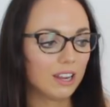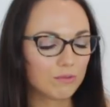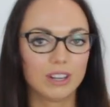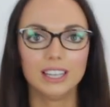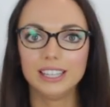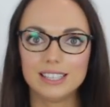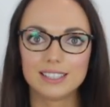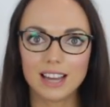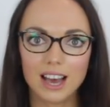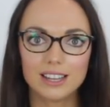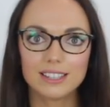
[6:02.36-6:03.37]
it really is
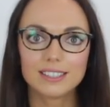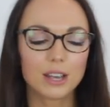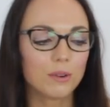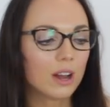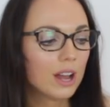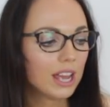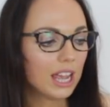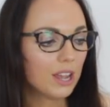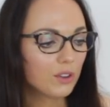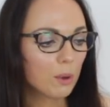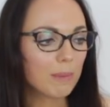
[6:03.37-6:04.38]
nice. So
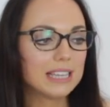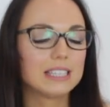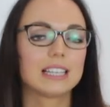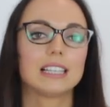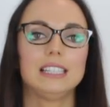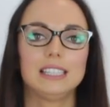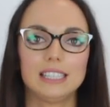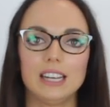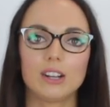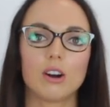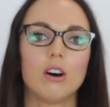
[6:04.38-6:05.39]
if you're basically
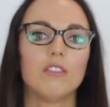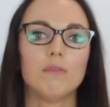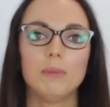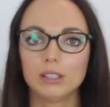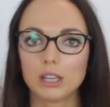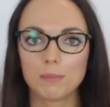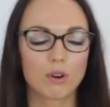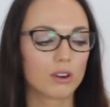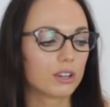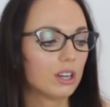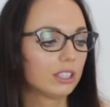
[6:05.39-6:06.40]
sick of milky
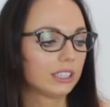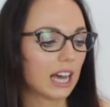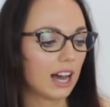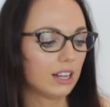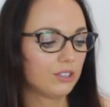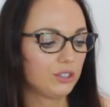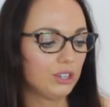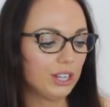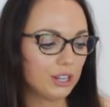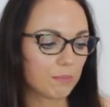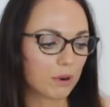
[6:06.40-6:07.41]
products and you
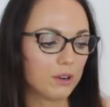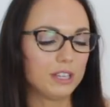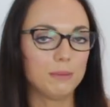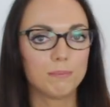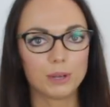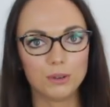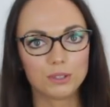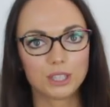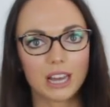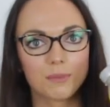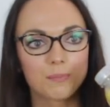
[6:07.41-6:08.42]
need a protein
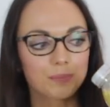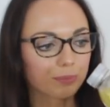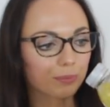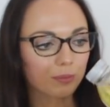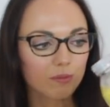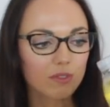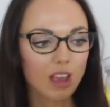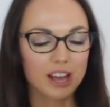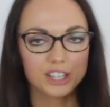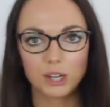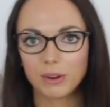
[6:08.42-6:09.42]
boost, then
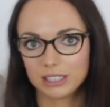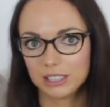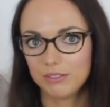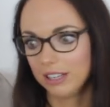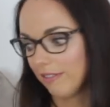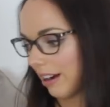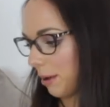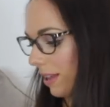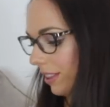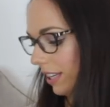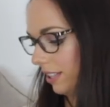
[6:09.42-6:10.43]
I do actually really
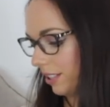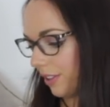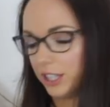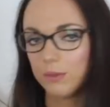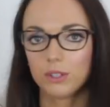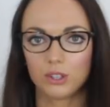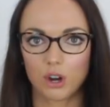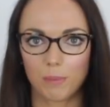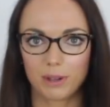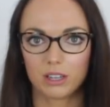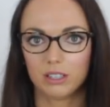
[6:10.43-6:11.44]
recommend these. So this was the
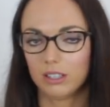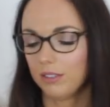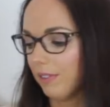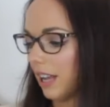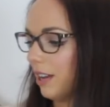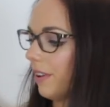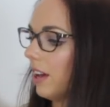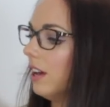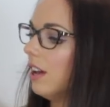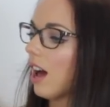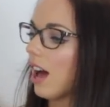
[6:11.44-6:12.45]
tropical flavour,
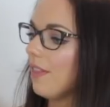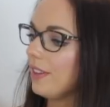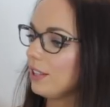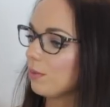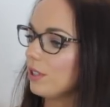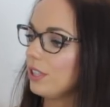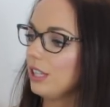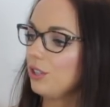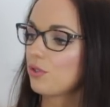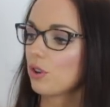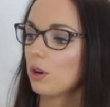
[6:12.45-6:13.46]
and this was the
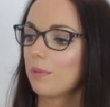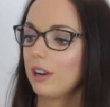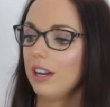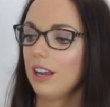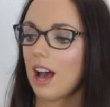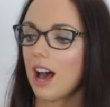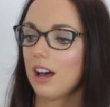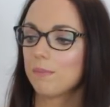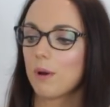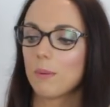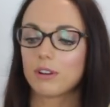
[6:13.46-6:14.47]
strawberry
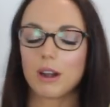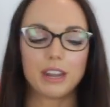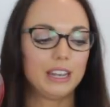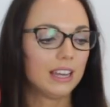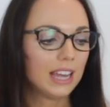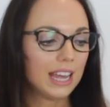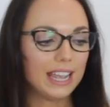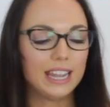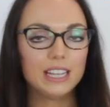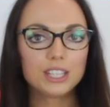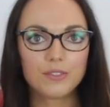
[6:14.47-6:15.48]
and pomegranate.
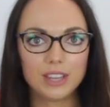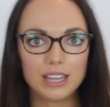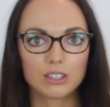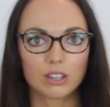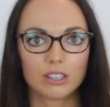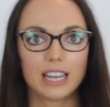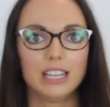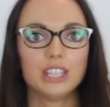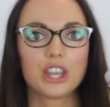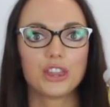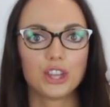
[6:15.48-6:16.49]
Each of these
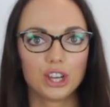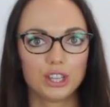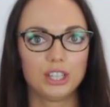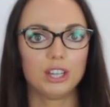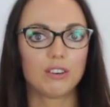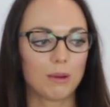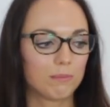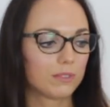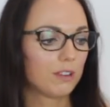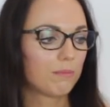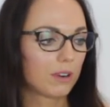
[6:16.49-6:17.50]
contains 30
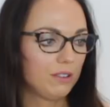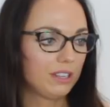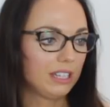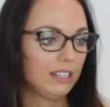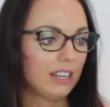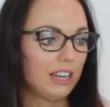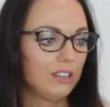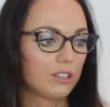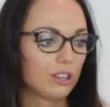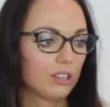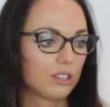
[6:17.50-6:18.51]
grams of protein
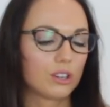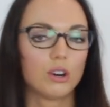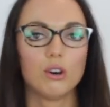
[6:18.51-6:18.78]
in just